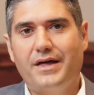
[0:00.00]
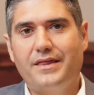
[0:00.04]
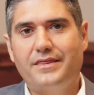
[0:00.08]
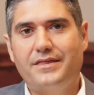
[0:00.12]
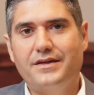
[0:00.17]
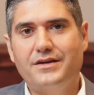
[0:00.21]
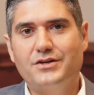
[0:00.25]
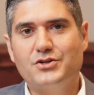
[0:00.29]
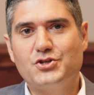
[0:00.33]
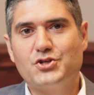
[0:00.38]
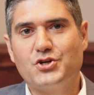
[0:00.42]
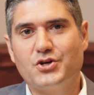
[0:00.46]

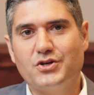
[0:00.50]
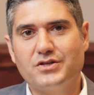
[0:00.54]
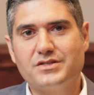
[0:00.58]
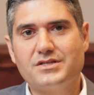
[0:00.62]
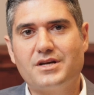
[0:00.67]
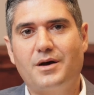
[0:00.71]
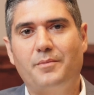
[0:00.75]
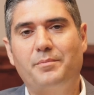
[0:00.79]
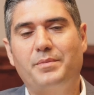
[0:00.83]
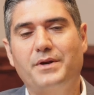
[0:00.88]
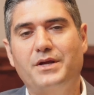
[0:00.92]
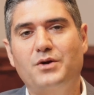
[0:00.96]
the insurance
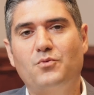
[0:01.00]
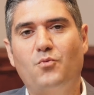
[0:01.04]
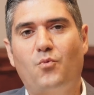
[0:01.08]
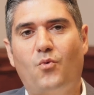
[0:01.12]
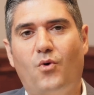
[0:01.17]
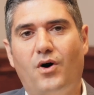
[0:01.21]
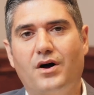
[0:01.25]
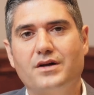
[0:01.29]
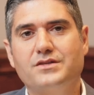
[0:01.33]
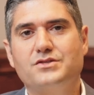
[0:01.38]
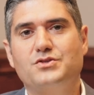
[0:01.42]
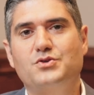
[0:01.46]
company
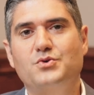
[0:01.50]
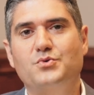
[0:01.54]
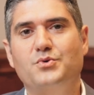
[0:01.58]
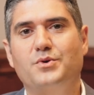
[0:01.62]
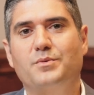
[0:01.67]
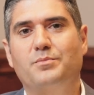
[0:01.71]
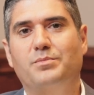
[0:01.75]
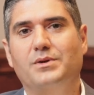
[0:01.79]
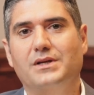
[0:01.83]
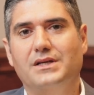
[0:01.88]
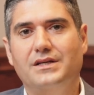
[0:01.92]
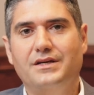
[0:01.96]
wants you
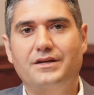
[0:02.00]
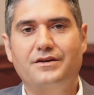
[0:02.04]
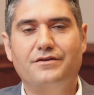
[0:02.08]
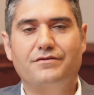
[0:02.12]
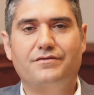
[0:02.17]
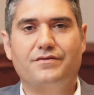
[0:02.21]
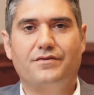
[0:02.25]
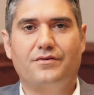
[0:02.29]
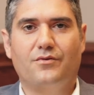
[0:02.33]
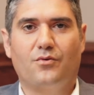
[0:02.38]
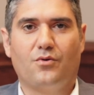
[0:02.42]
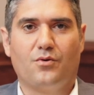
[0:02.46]
to
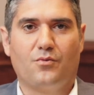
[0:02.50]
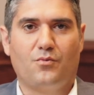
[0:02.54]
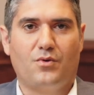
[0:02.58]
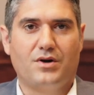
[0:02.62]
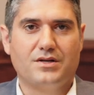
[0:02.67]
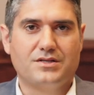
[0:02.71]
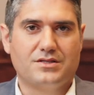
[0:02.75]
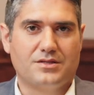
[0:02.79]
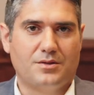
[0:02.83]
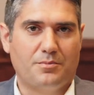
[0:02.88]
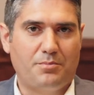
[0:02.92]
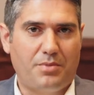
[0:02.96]
believe, or
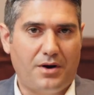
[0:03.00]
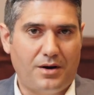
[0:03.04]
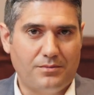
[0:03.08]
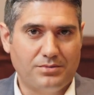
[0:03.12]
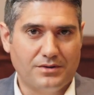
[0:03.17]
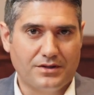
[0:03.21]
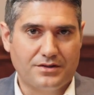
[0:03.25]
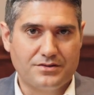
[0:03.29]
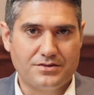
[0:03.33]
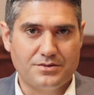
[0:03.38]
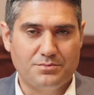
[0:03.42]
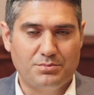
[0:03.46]
wants the
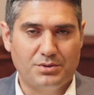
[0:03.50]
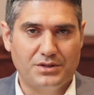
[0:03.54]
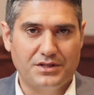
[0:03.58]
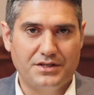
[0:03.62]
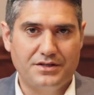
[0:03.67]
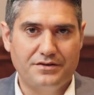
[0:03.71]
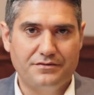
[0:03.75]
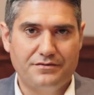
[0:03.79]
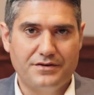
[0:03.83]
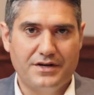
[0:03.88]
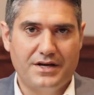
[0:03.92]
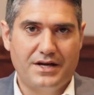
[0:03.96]
public to
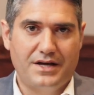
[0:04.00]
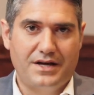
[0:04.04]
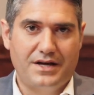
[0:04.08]
believe,